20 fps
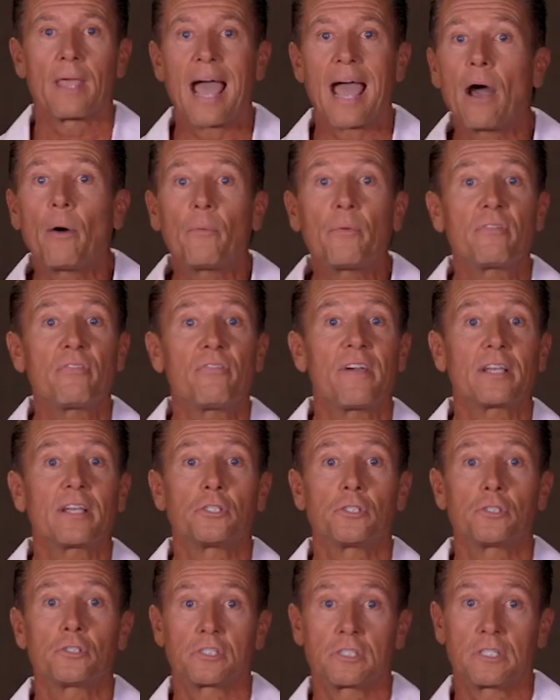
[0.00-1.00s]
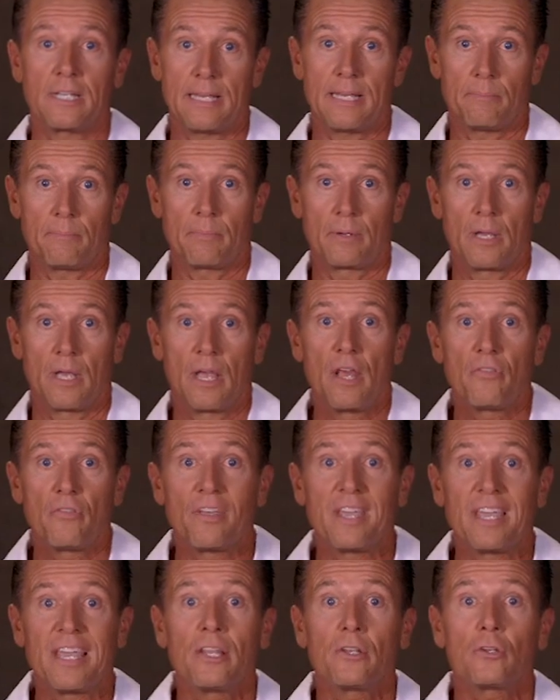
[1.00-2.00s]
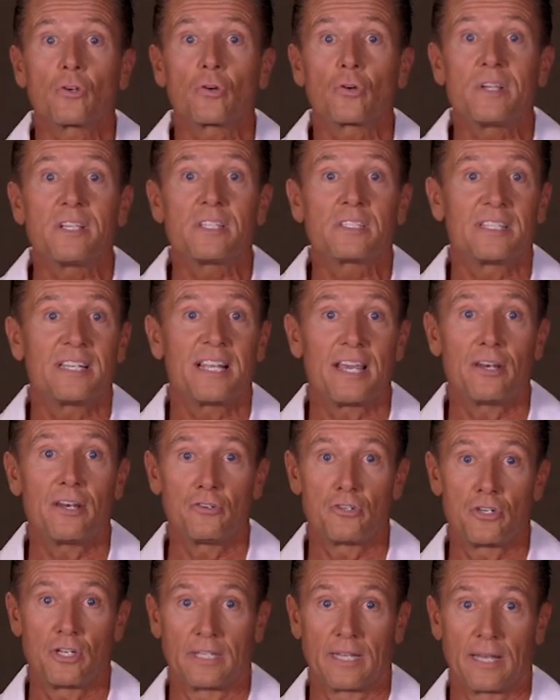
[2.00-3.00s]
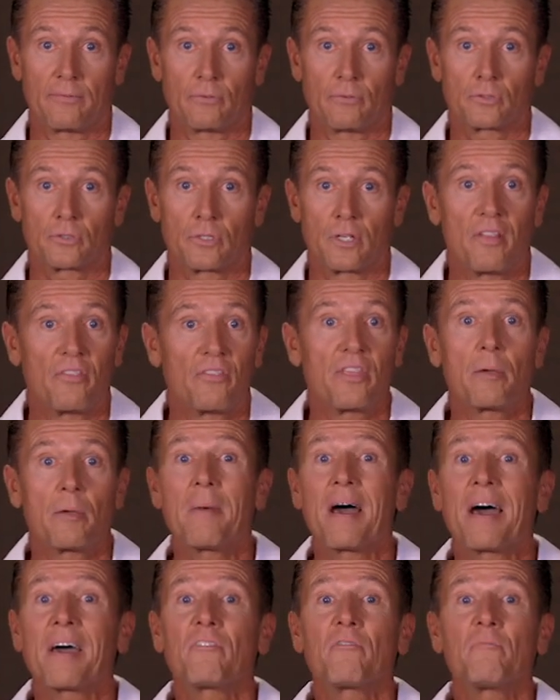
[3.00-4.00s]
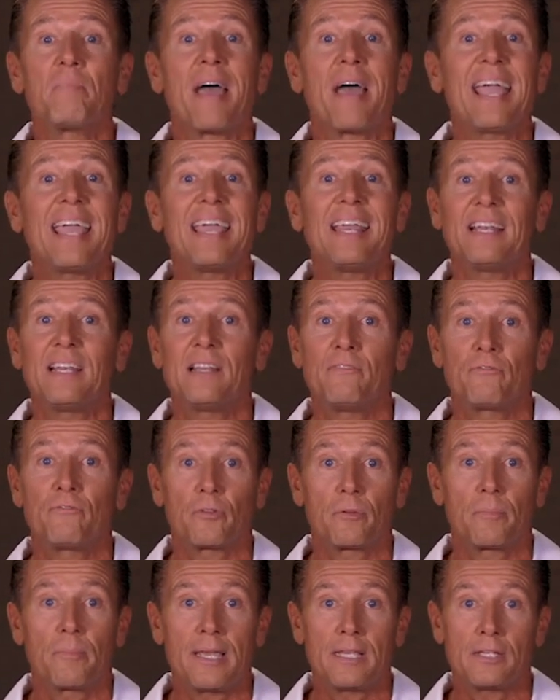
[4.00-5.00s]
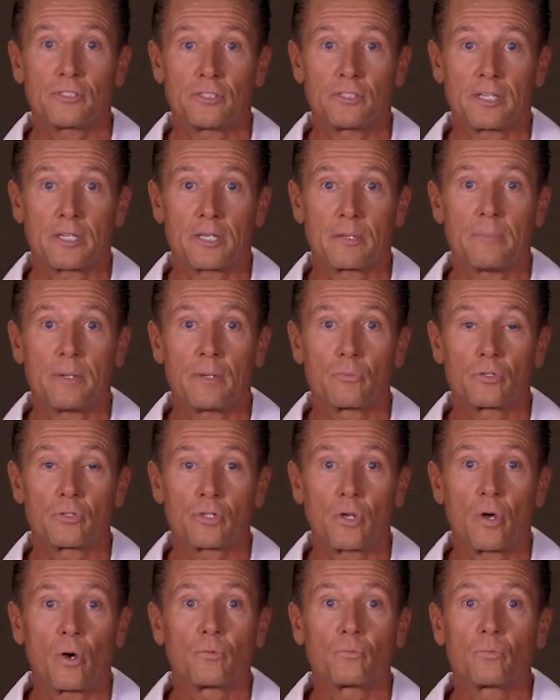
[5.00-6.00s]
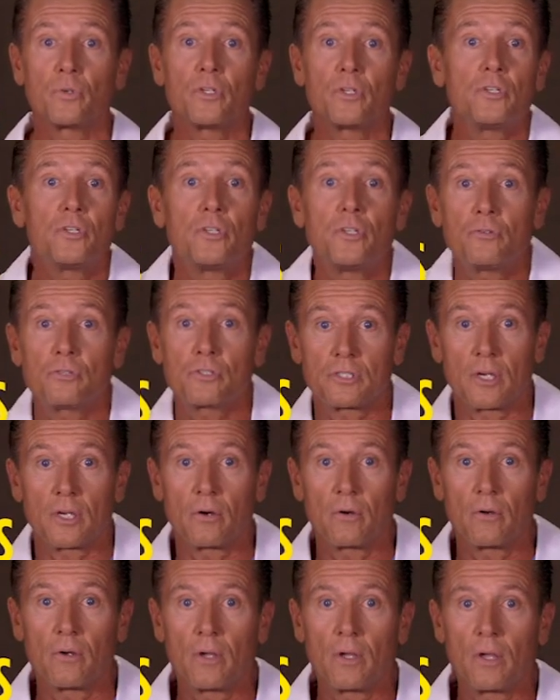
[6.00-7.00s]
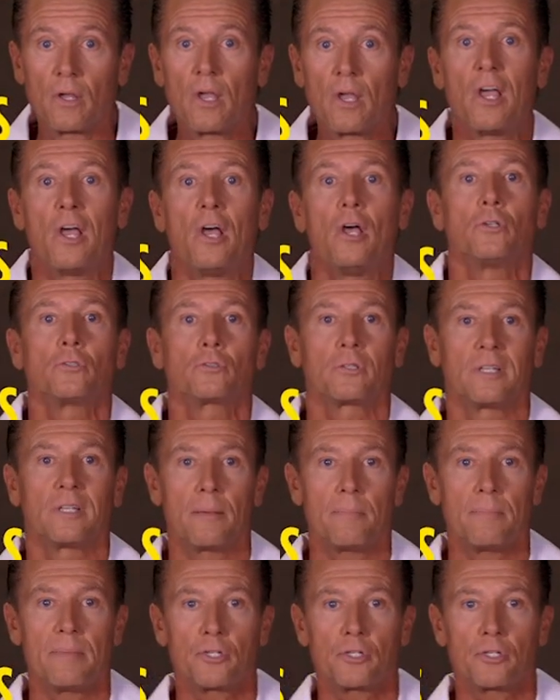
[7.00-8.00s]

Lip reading: how it affects your sleep, the increase in energy levels, the amount of pain and inflammation that can be resolved when you do so. So let me